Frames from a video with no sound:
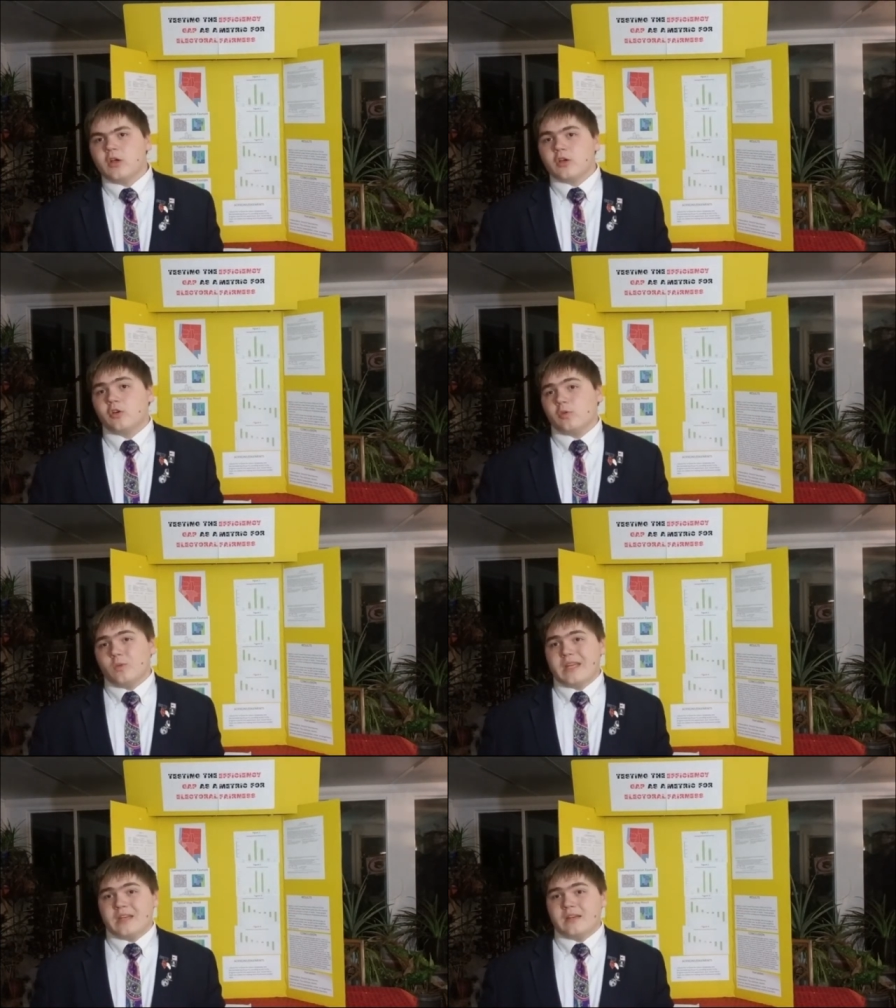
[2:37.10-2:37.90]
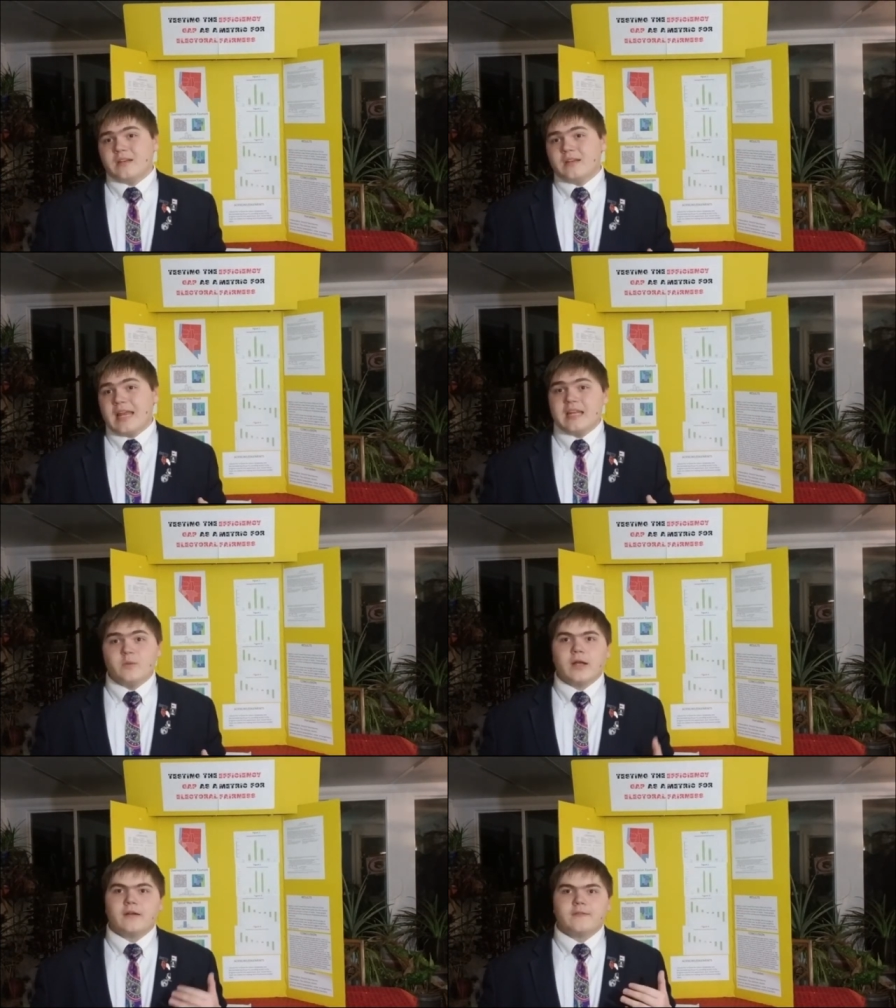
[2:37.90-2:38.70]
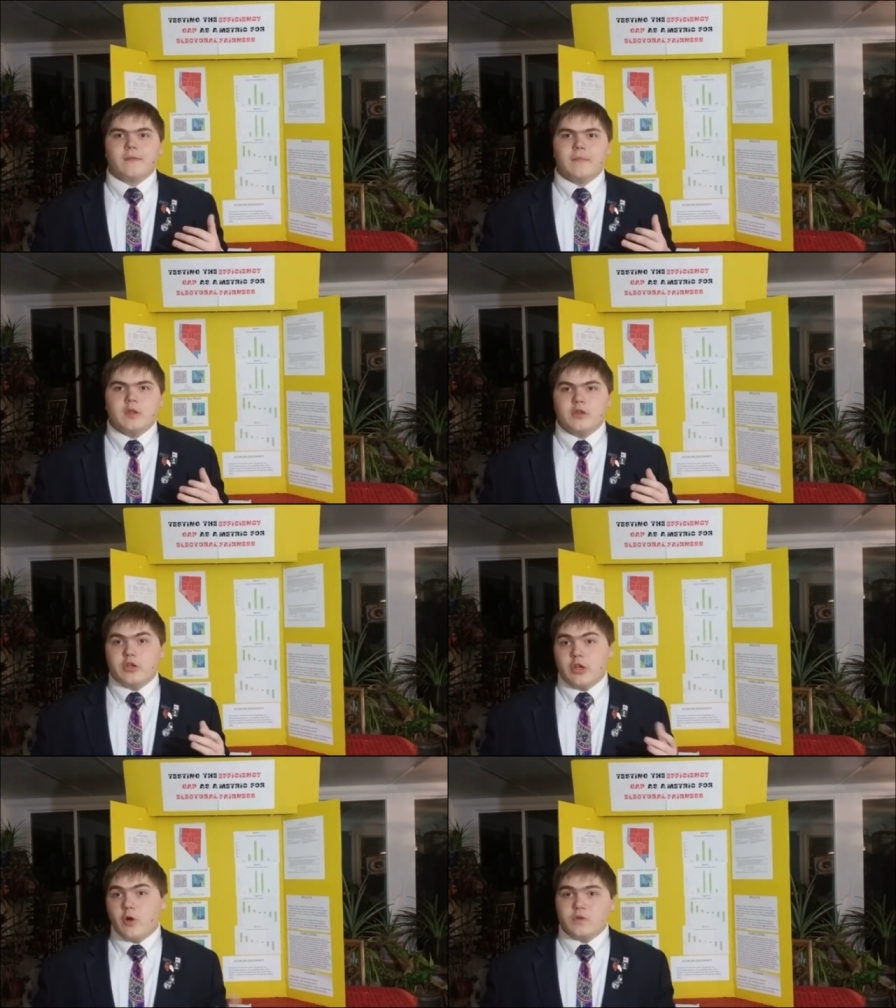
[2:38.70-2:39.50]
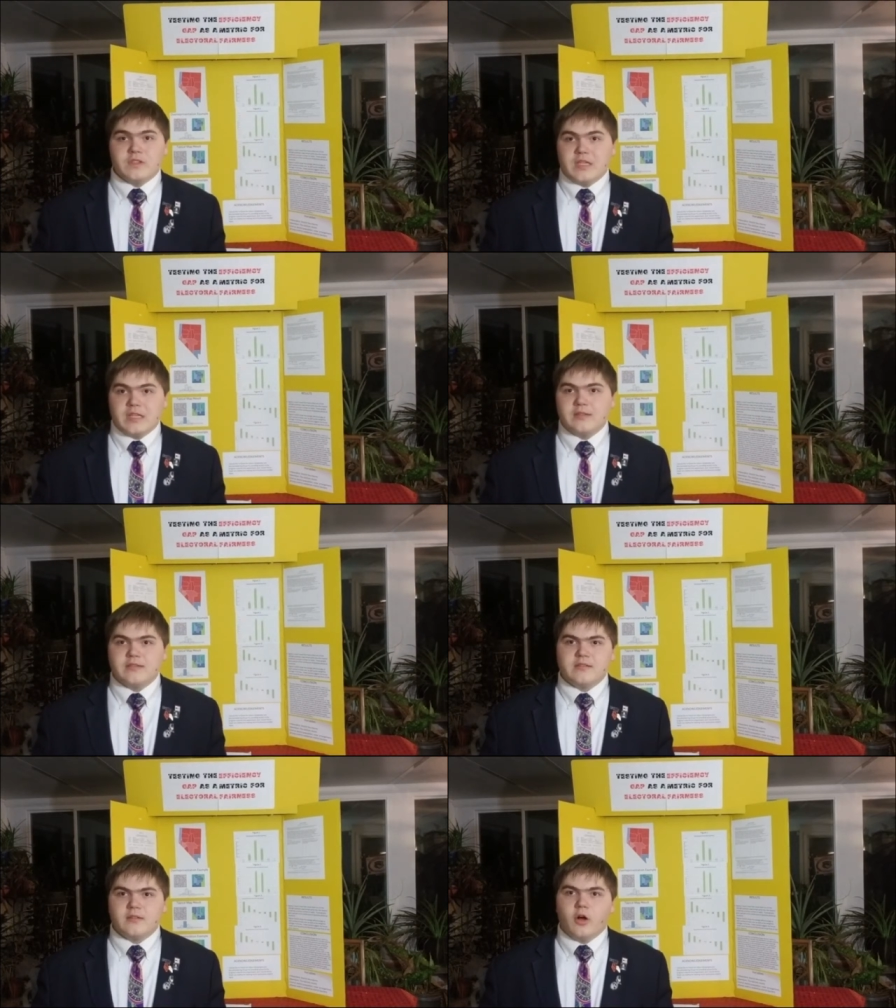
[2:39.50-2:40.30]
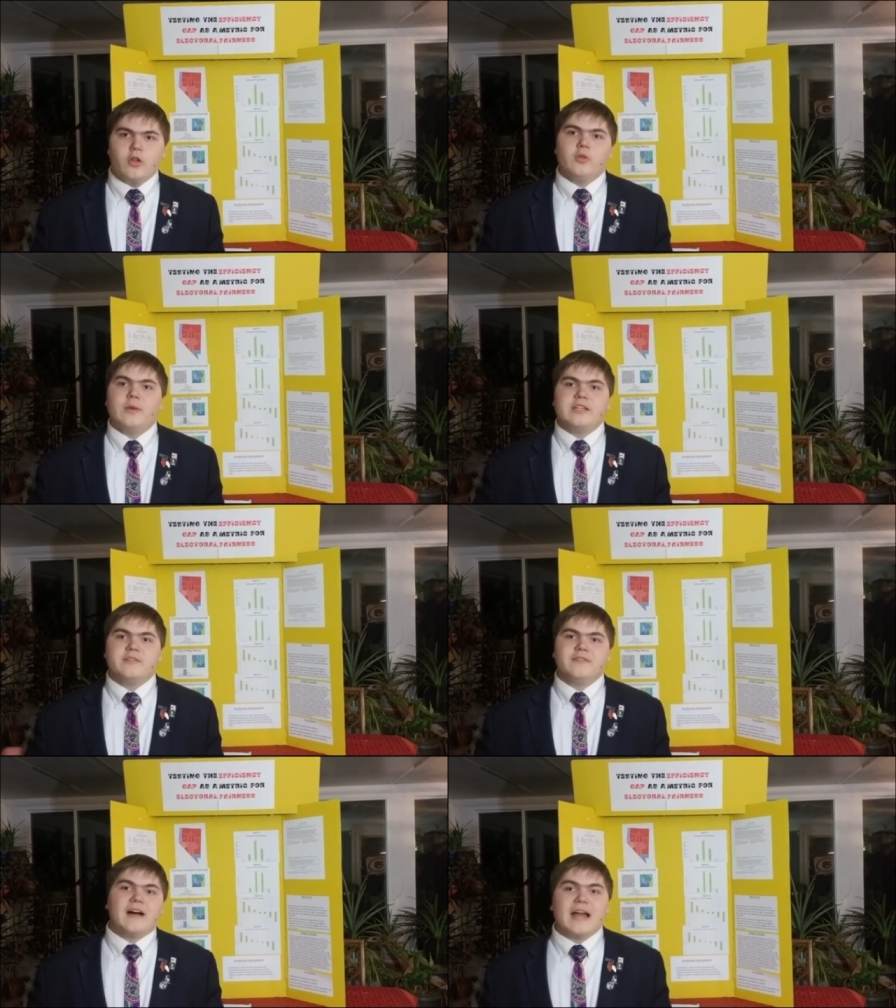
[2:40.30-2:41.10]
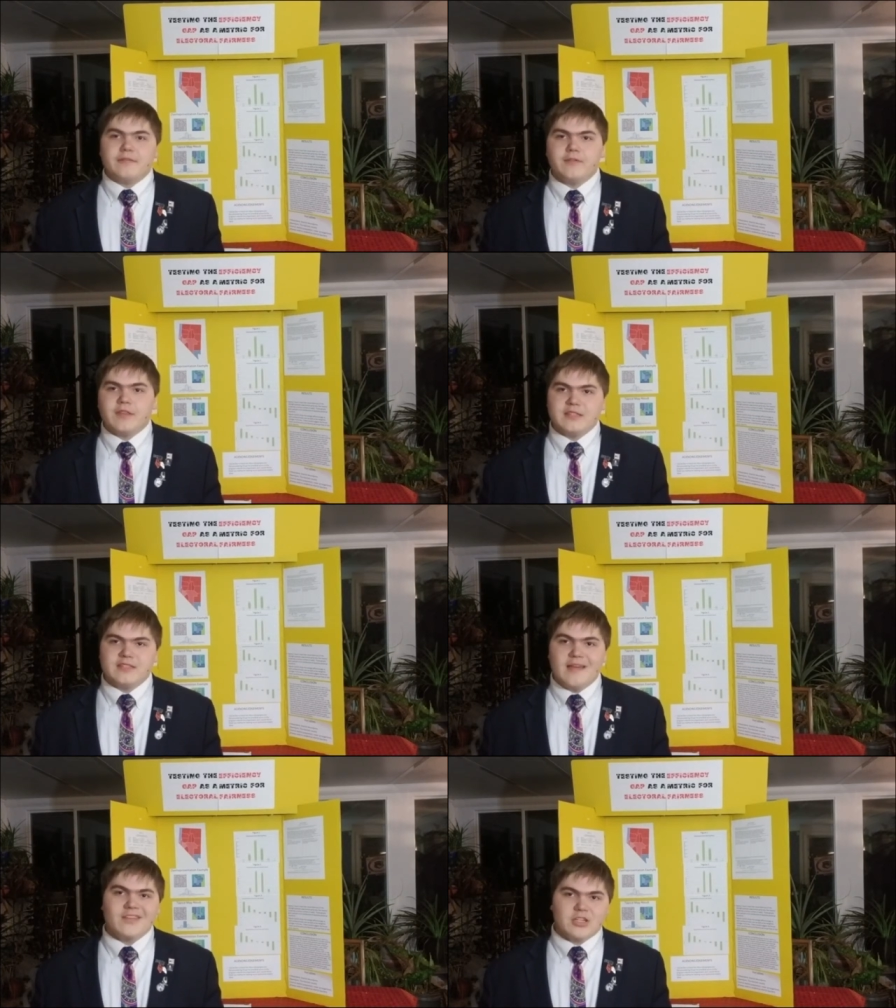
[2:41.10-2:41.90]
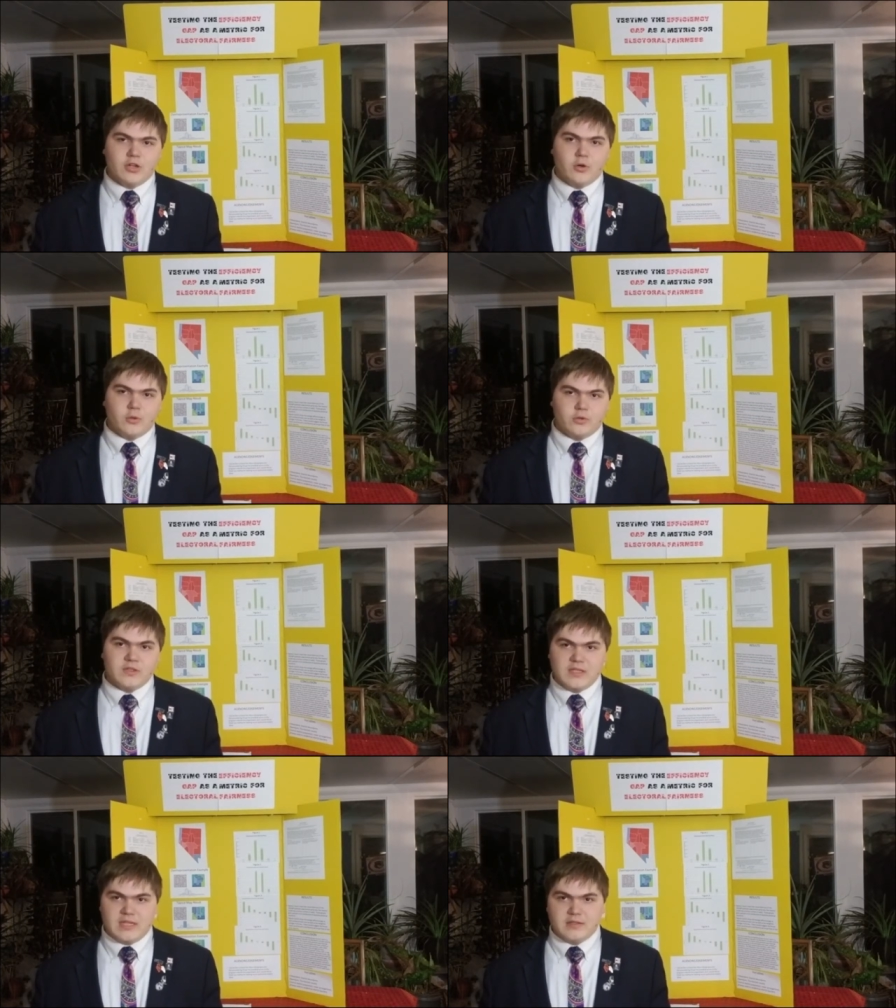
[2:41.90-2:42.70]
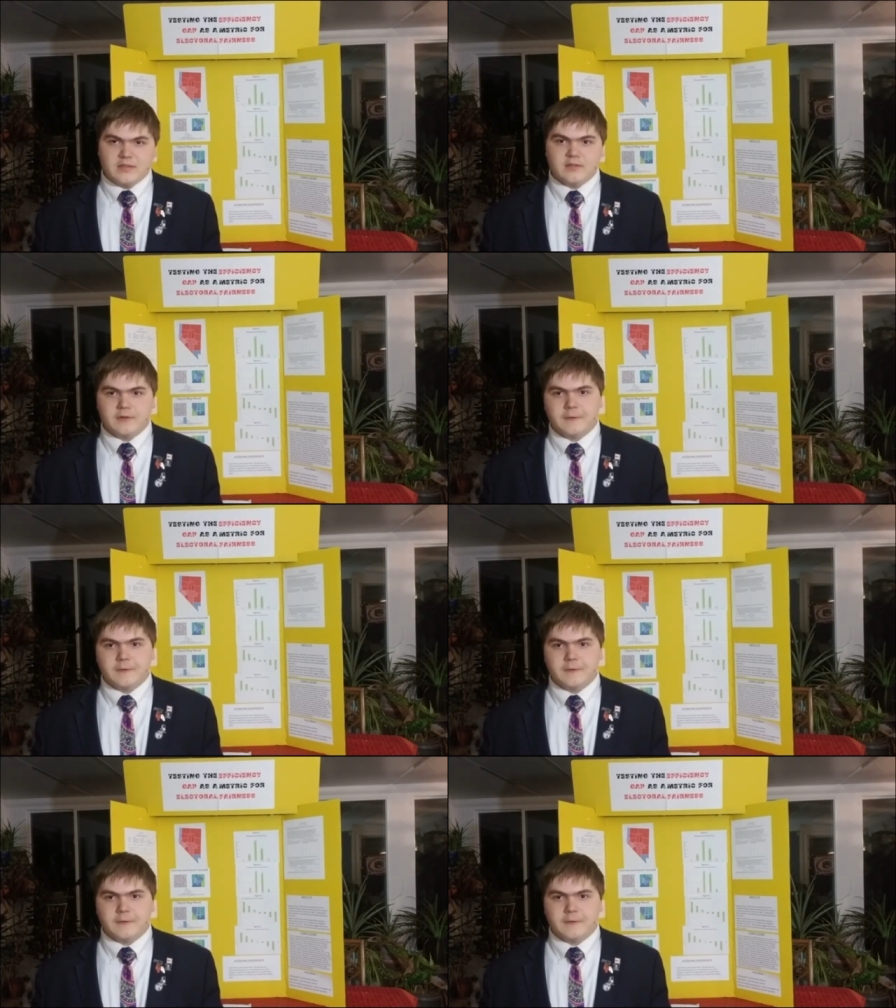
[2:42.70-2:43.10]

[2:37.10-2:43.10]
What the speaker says: could win anywhere from no seats all the way to 5 of the 7 total seats.